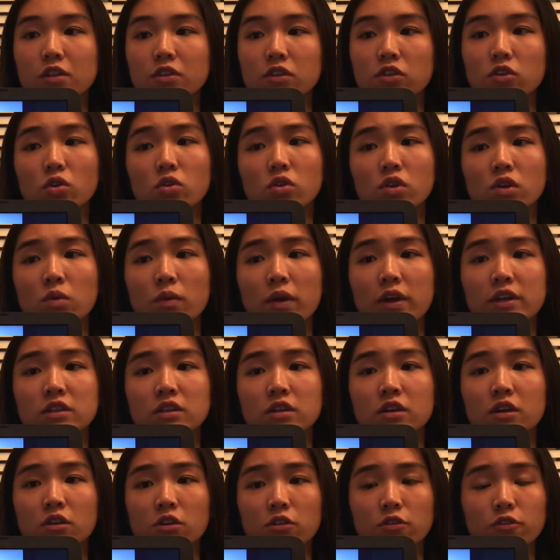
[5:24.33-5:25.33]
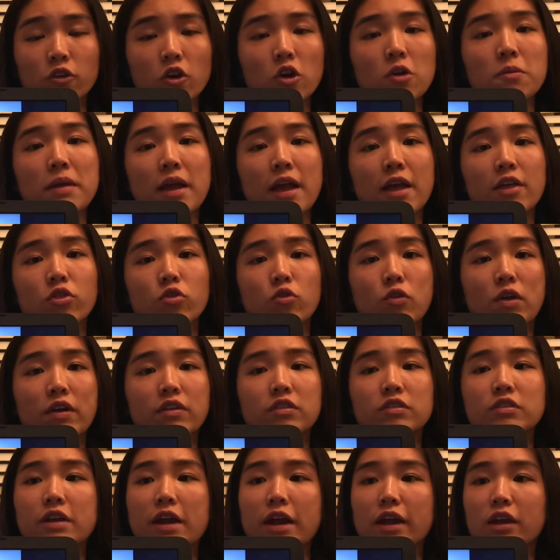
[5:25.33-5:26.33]
The only way to confirm
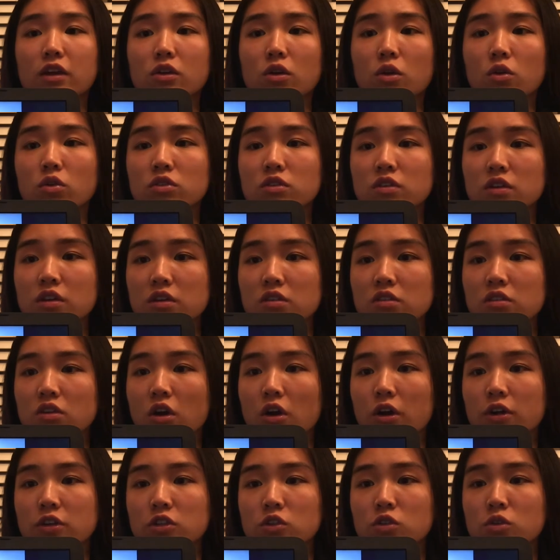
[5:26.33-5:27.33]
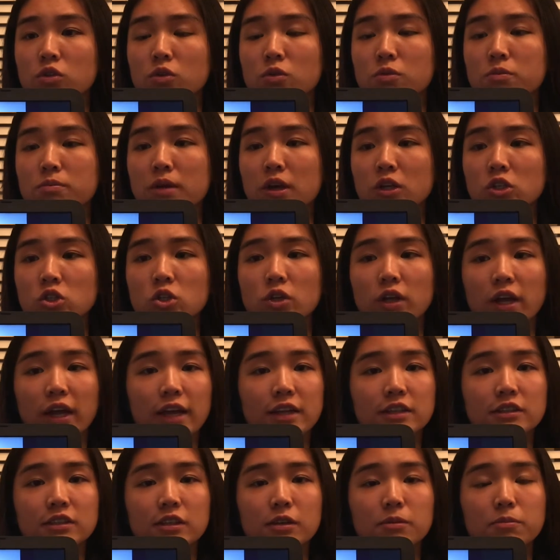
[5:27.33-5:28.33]
anthrax diagnosis are to measure
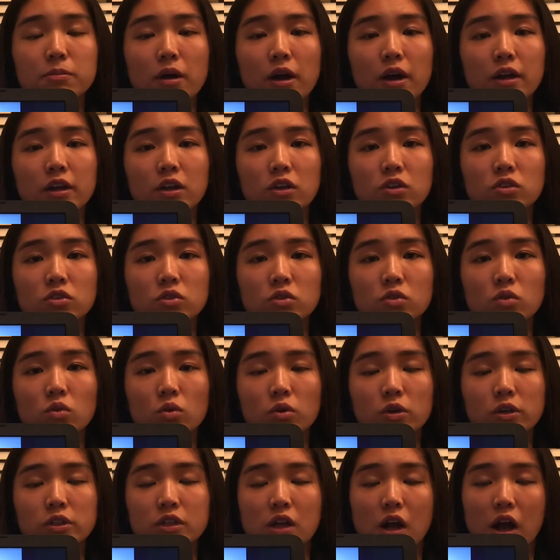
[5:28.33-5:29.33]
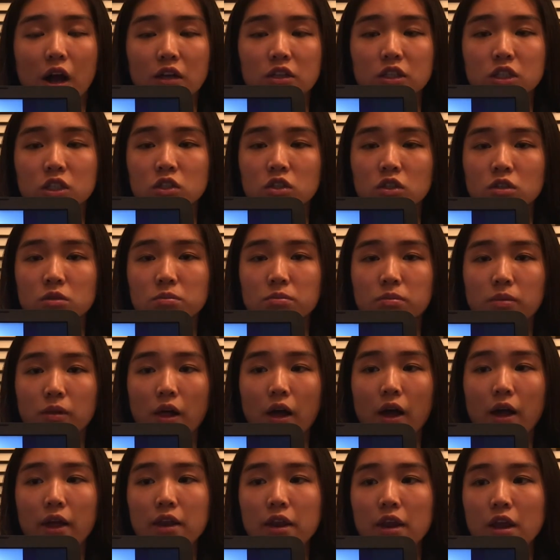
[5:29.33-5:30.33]
antibodies or toxins in blood.